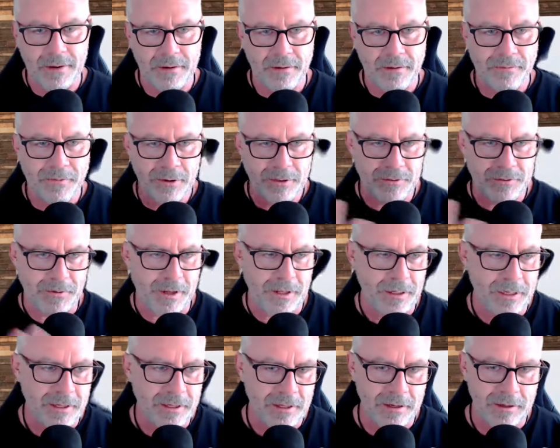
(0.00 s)
First of all,
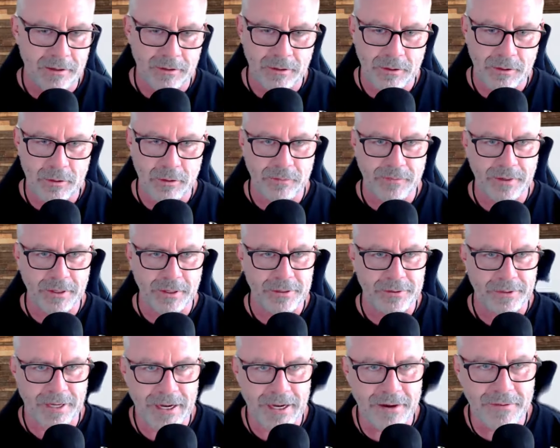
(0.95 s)
look at the cool
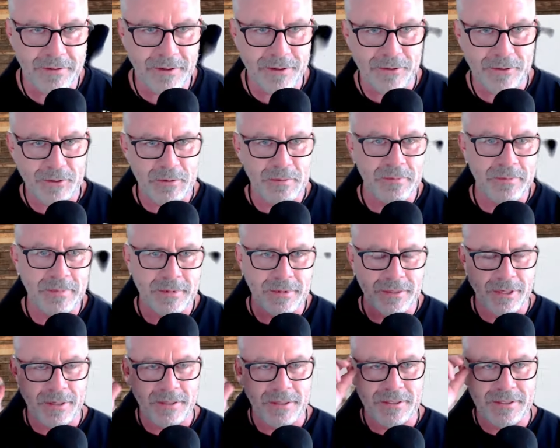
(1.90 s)
filter I have, the zoom
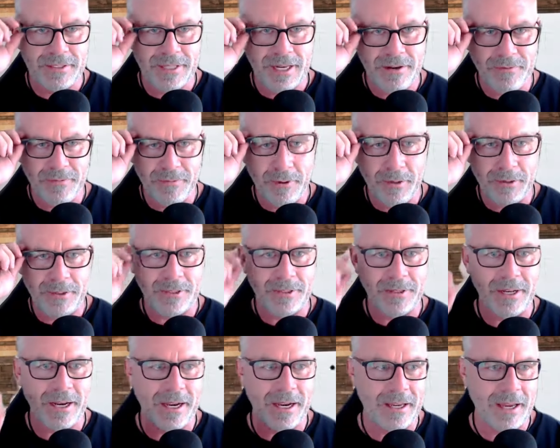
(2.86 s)
turns 10 filter
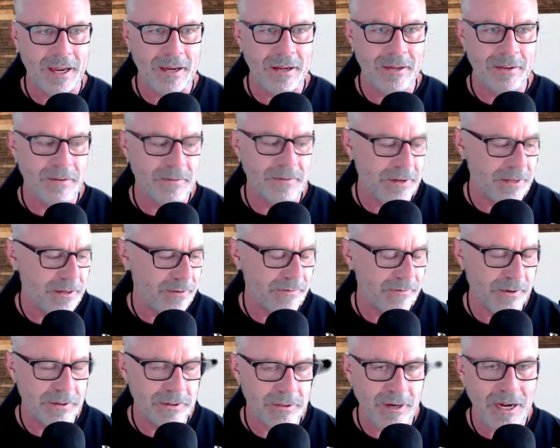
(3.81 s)
that I got, the video
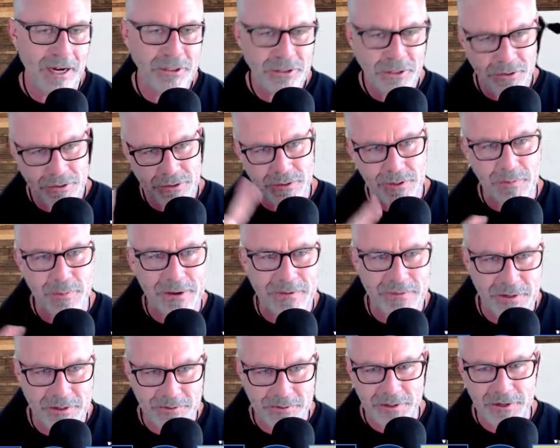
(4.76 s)
filter. I showed you in a
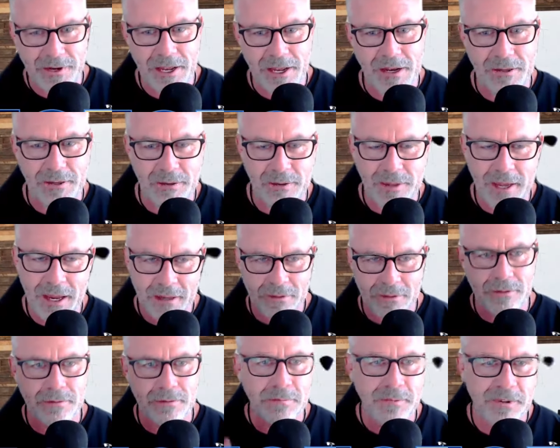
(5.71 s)
previous video how to do that.
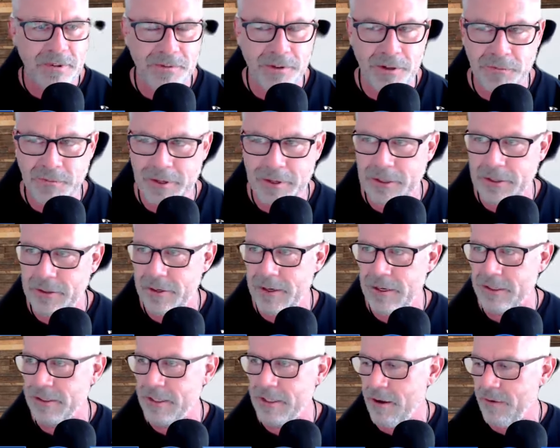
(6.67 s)
Feel, feel free to do it
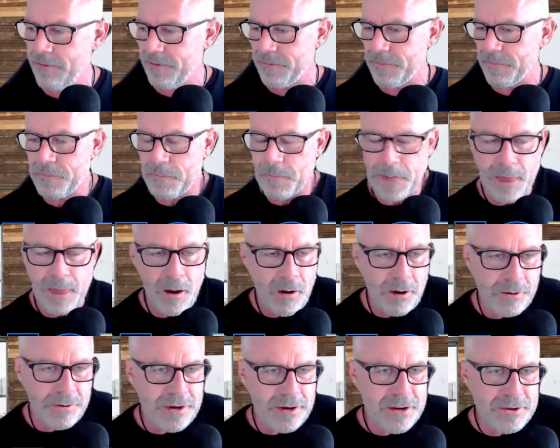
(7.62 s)
yourself
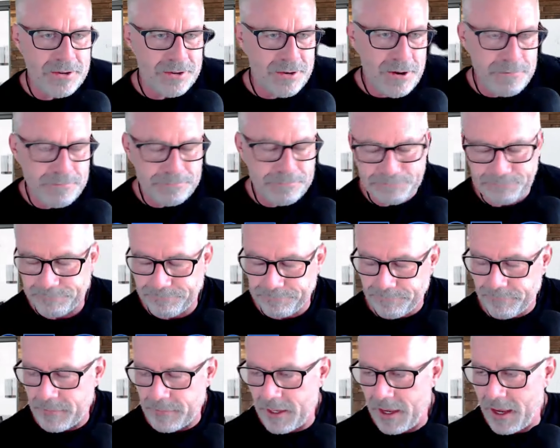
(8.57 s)
or create your own.
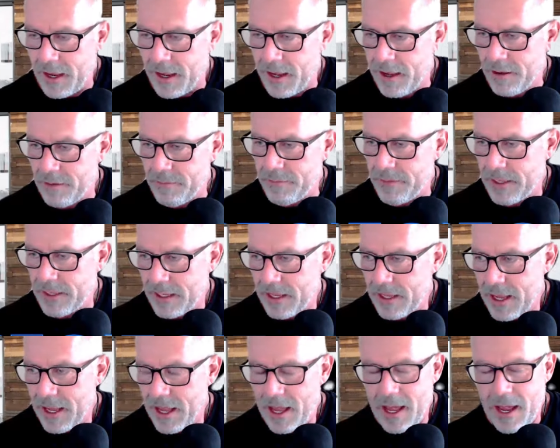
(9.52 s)
Um,
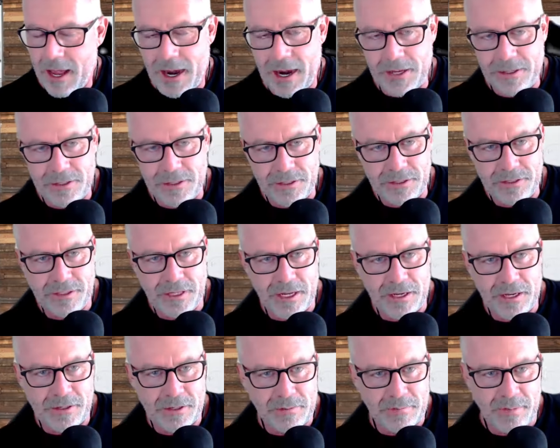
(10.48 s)
I just
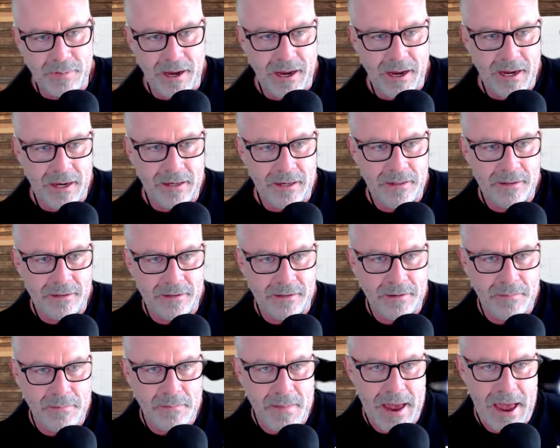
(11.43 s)
said goodbye
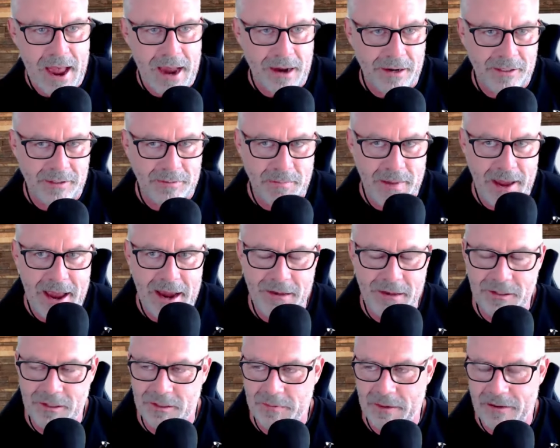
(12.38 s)
to Max.
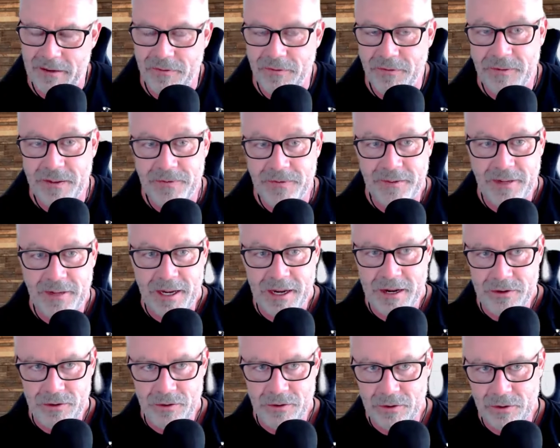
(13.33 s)
Max is my
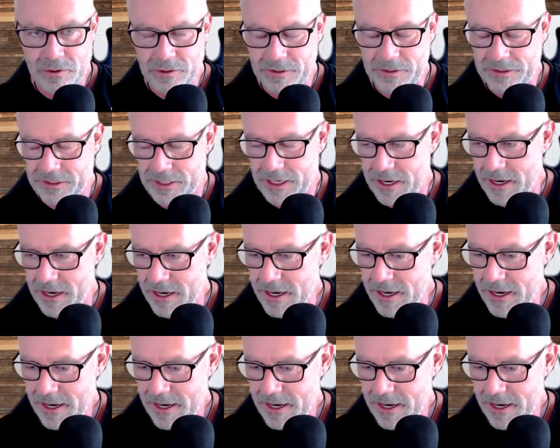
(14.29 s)
15 year old son.